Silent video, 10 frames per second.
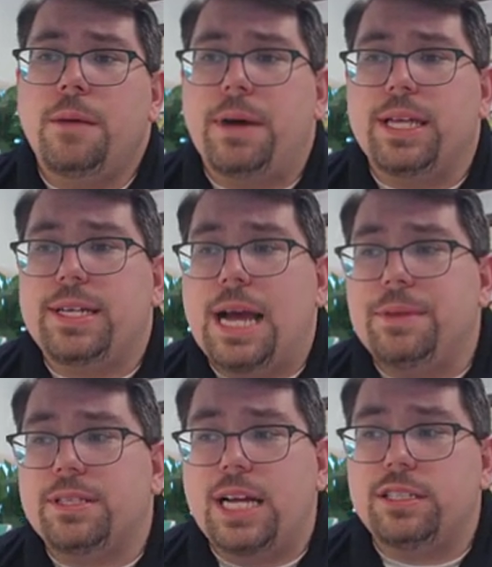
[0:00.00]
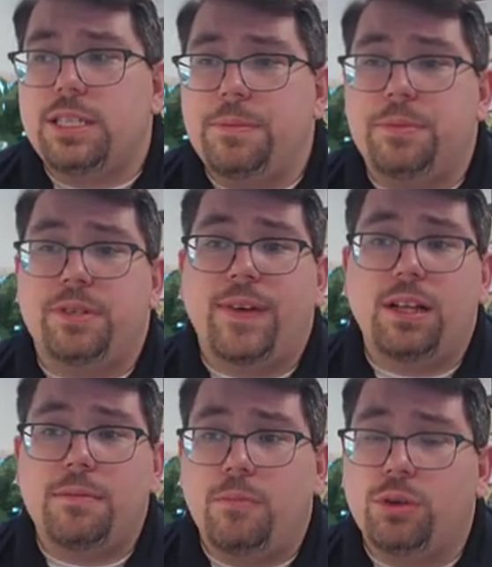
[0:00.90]
By the time the signs and symptoms
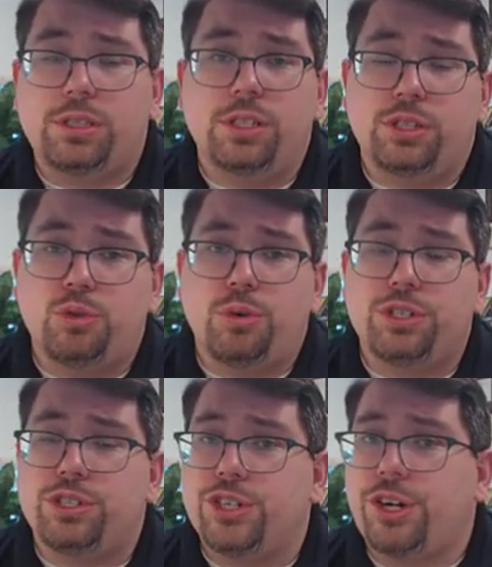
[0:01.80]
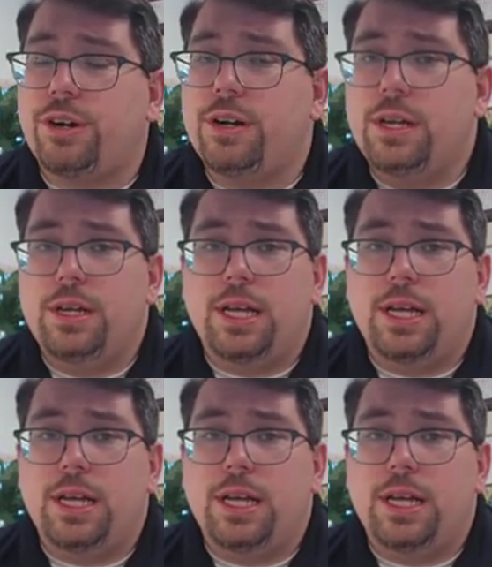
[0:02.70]
develop, most of the stores of sugar,